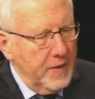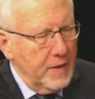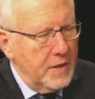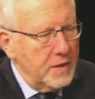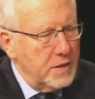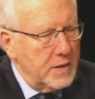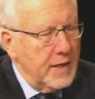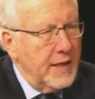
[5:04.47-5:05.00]

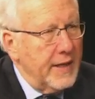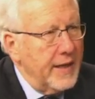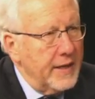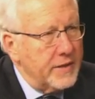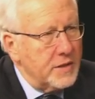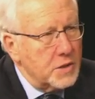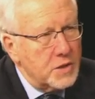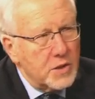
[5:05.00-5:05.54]
Let's uh,
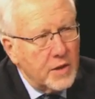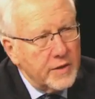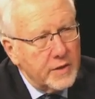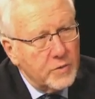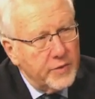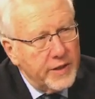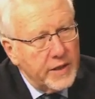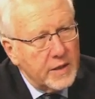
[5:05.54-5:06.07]
at the start of
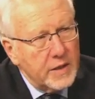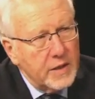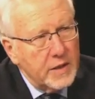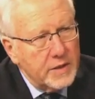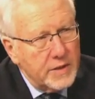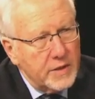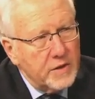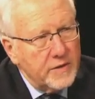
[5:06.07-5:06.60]
the week,
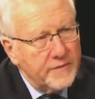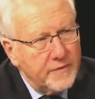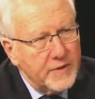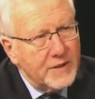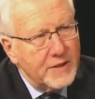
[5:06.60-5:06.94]
Senator F-